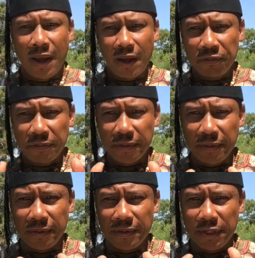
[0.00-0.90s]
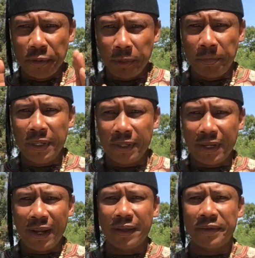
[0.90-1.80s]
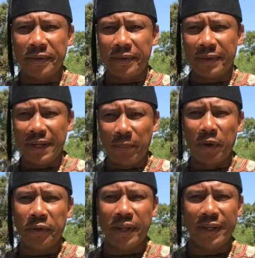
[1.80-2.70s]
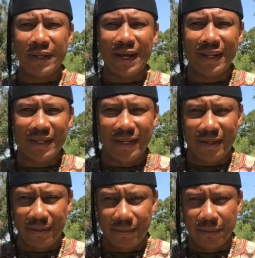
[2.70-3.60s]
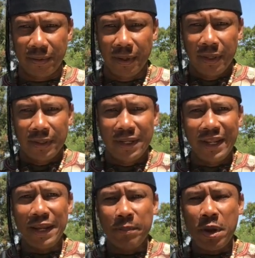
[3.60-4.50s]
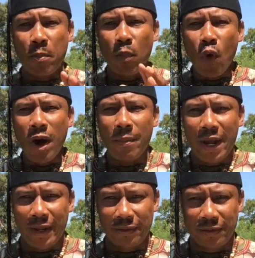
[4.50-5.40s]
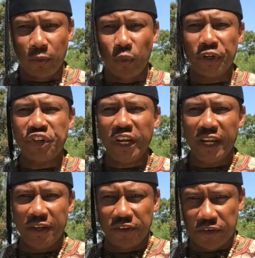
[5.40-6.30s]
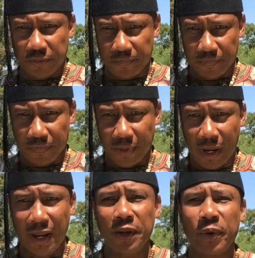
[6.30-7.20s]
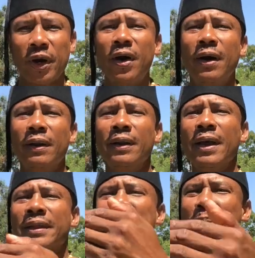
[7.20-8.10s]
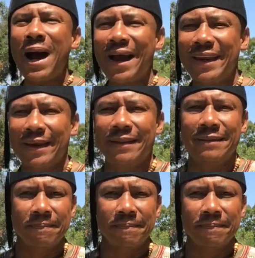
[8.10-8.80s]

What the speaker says: After the European conquered the American continent, the name Moabites were changed and they were called the Mayan.